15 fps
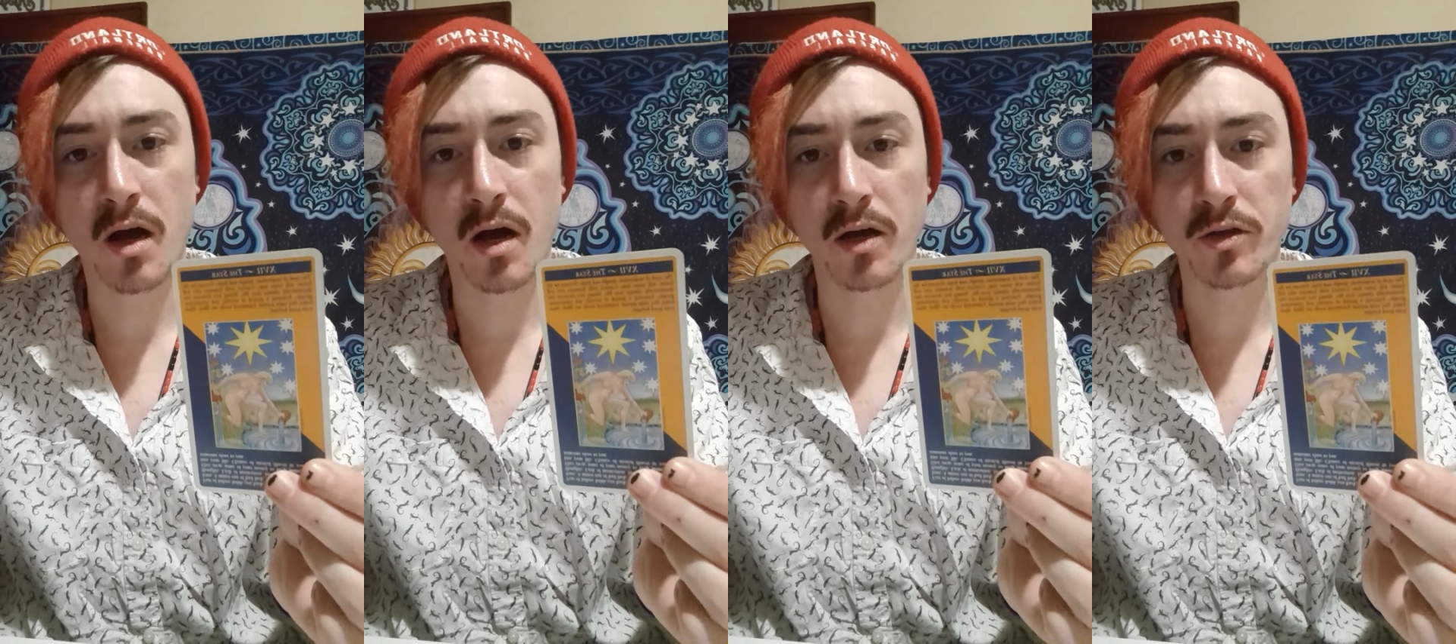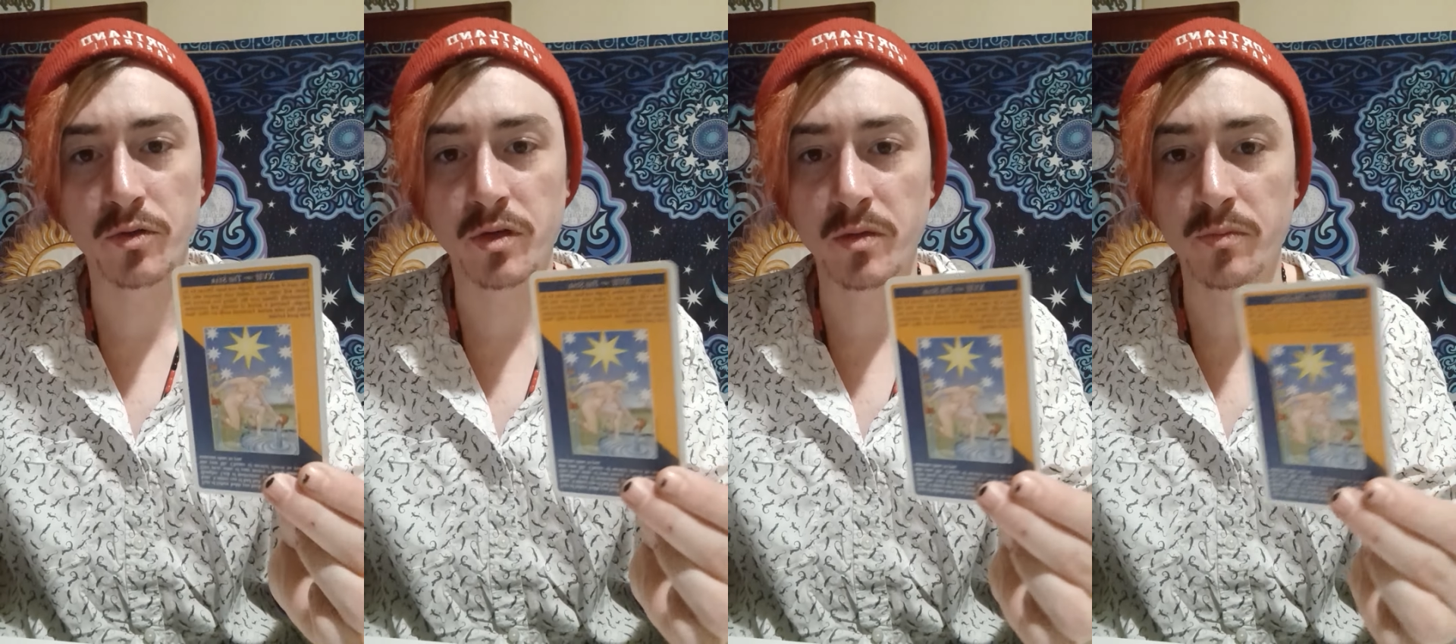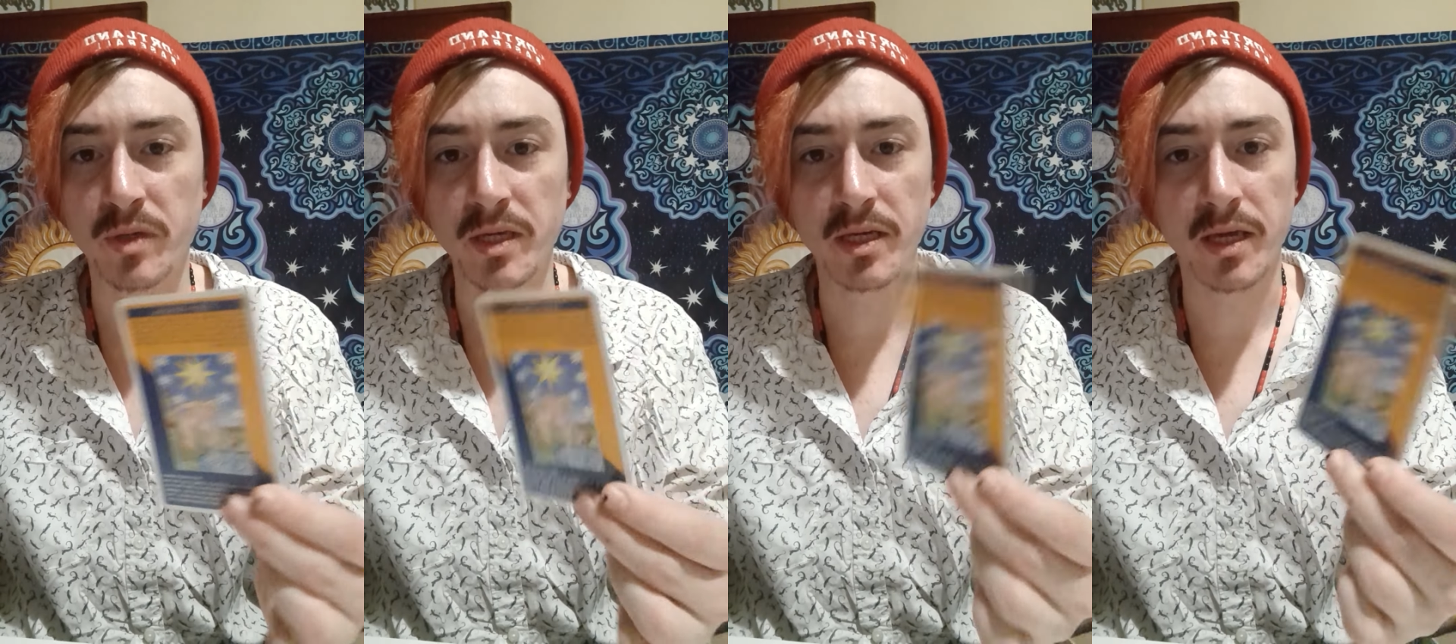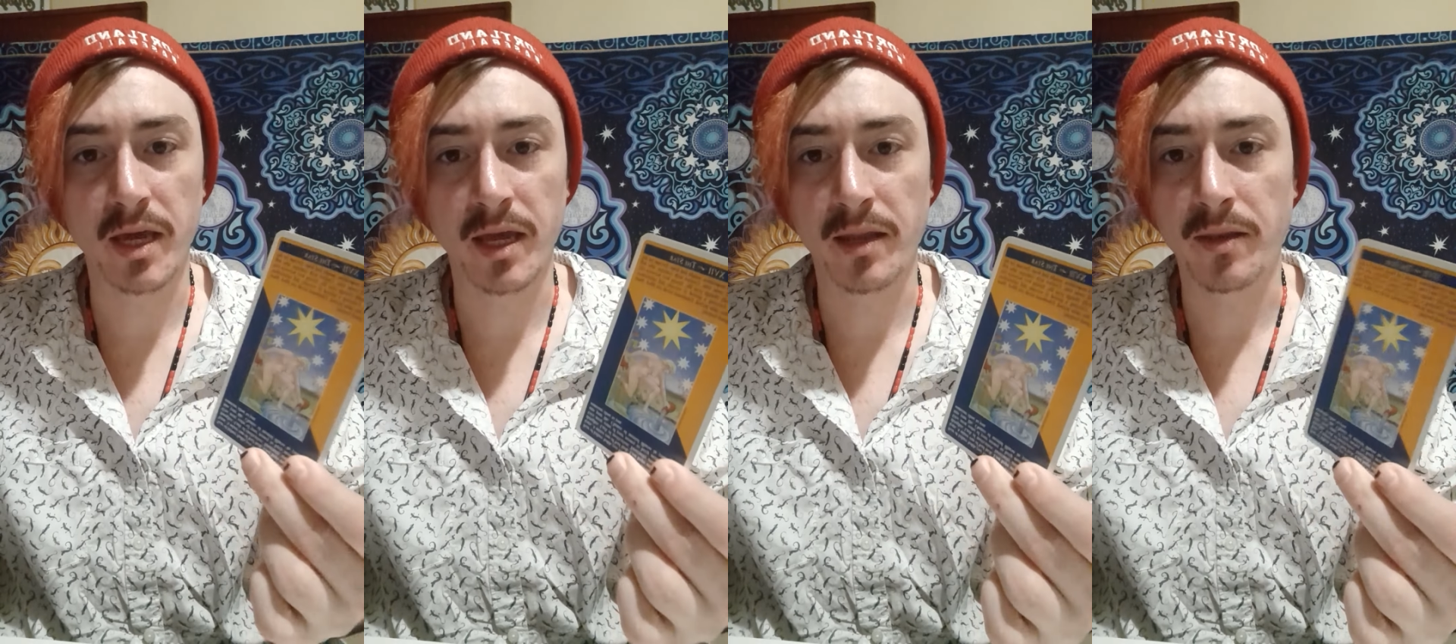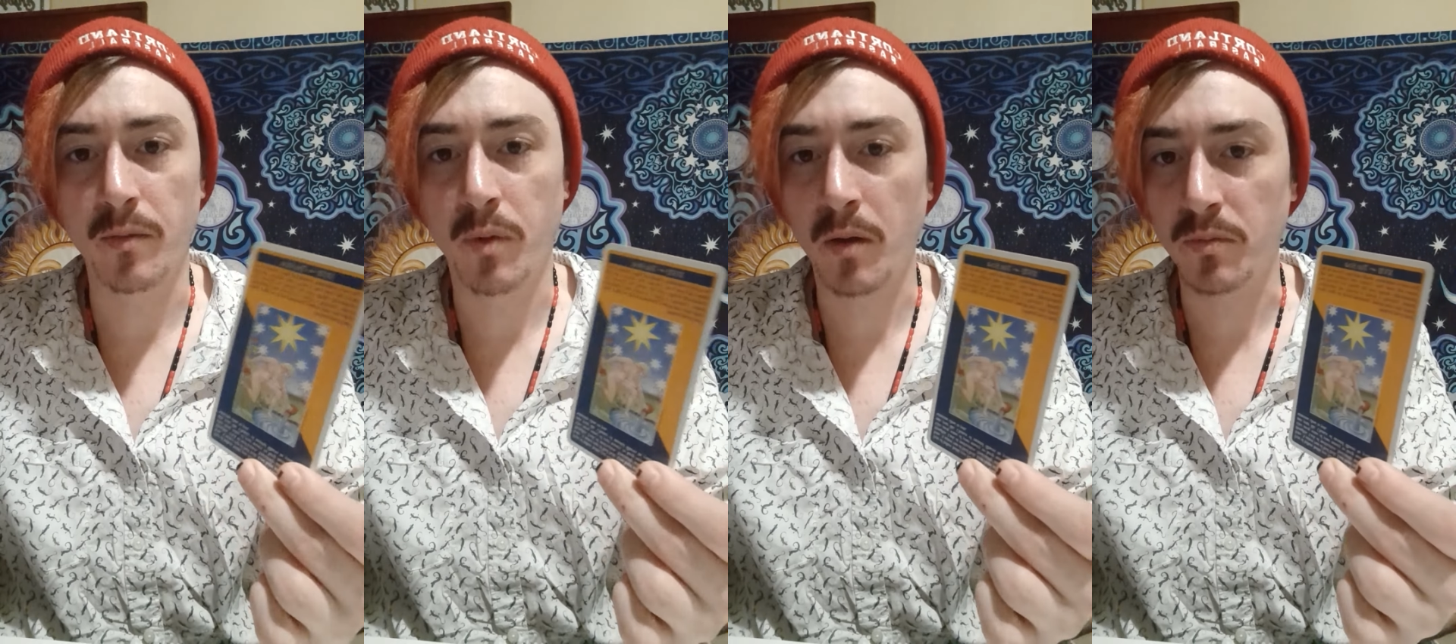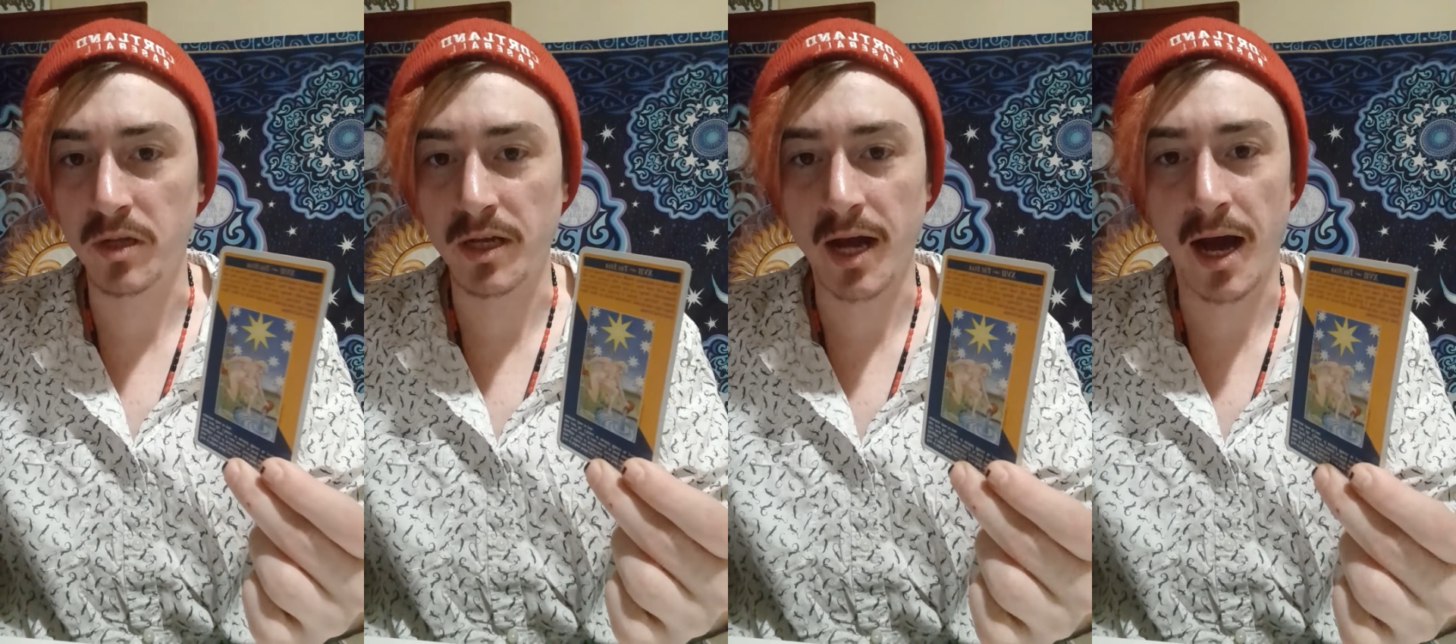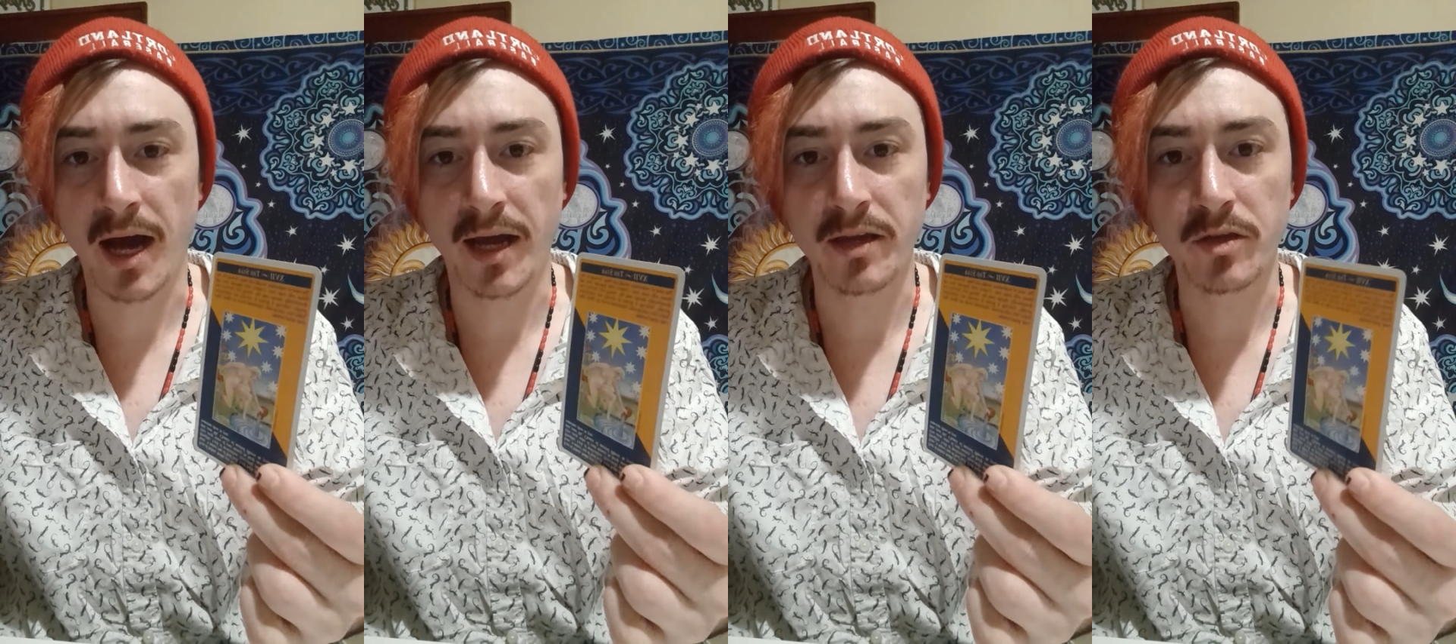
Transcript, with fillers: Uh, you could be in the public eye.